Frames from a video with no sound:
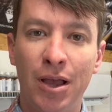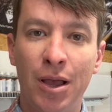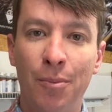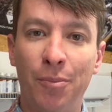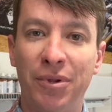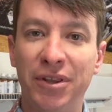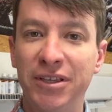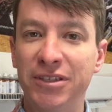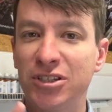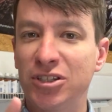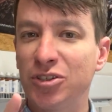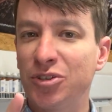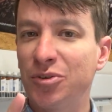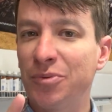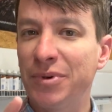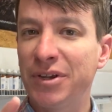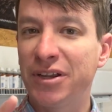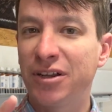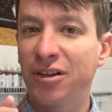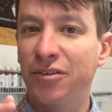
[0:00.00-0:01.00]
but this is going
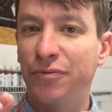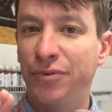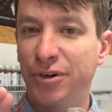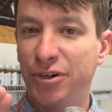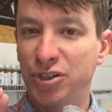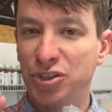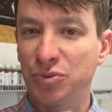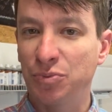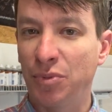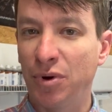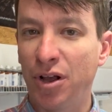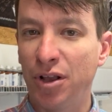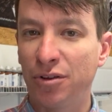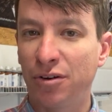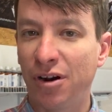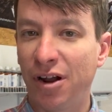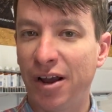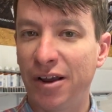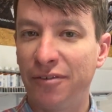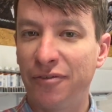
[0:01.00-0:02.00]
to be good for your smaller
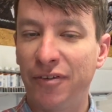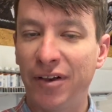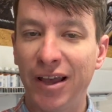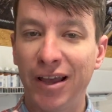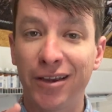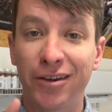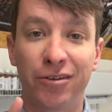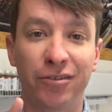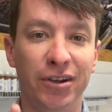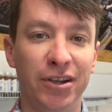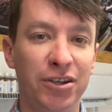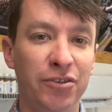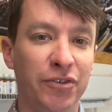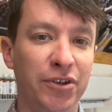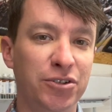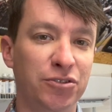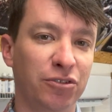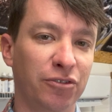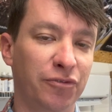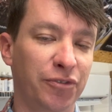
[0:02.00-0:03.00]
IFAK, your
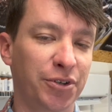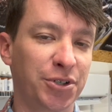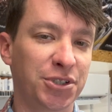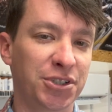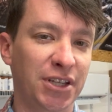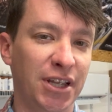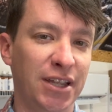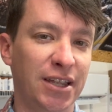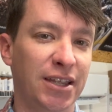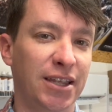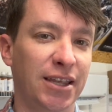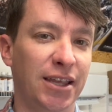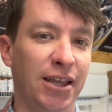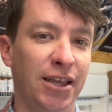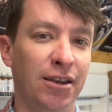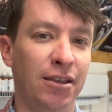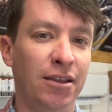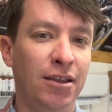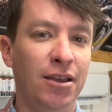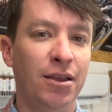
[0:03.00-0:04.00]
individual first aid kit.